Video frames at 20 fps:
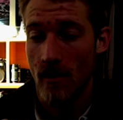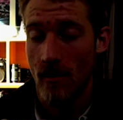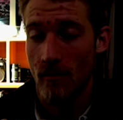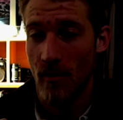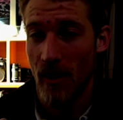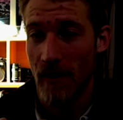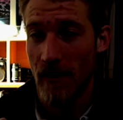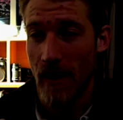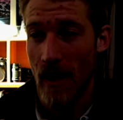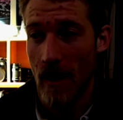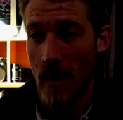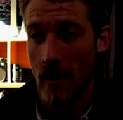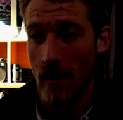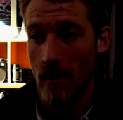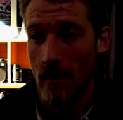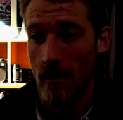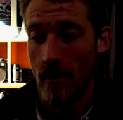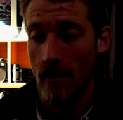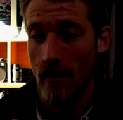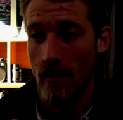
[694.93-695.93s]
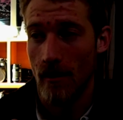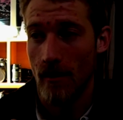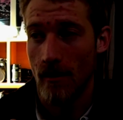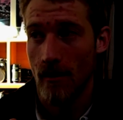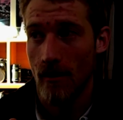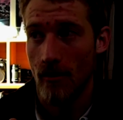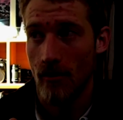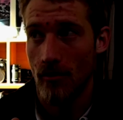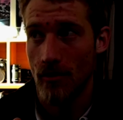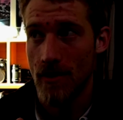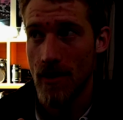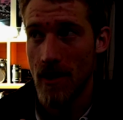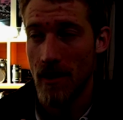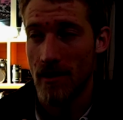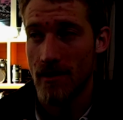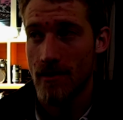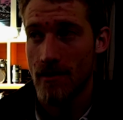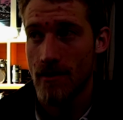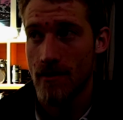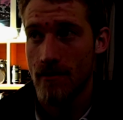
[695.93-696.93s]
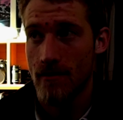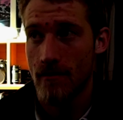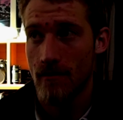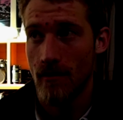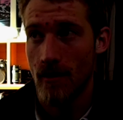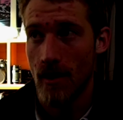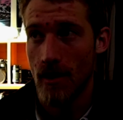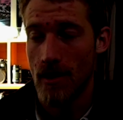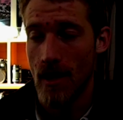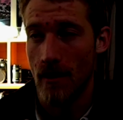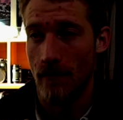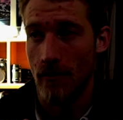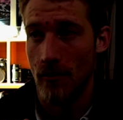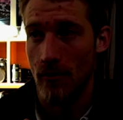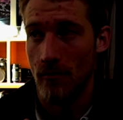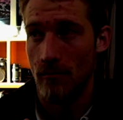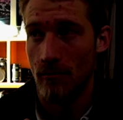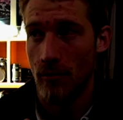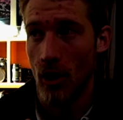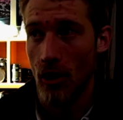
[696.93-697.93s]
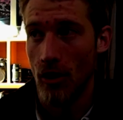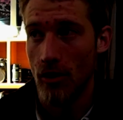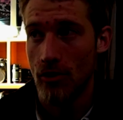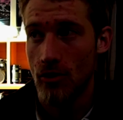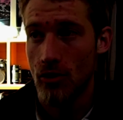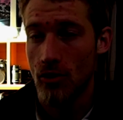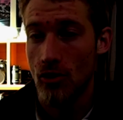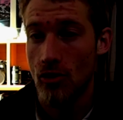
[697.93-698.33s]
But then it's like if you put